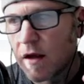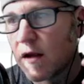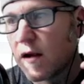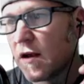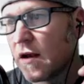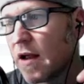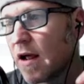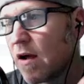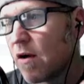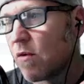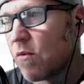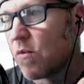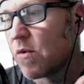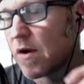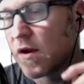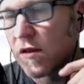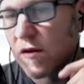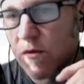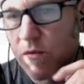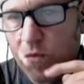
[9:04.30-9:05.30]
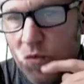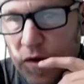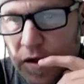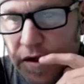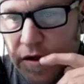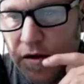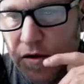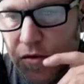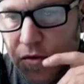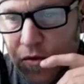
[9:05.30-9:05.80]
Now, one of the
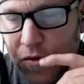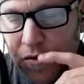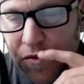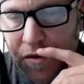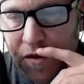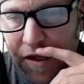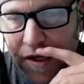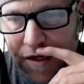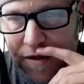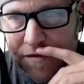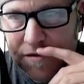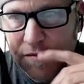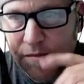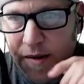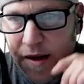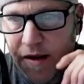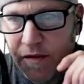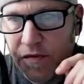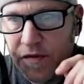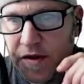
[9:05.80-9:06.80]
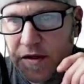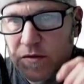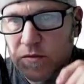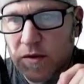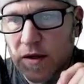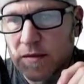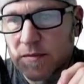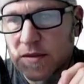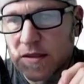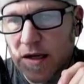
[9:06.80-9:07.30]
really cool things about this
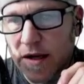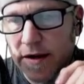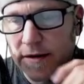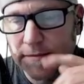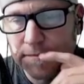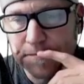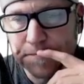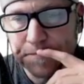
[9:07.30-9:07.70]
website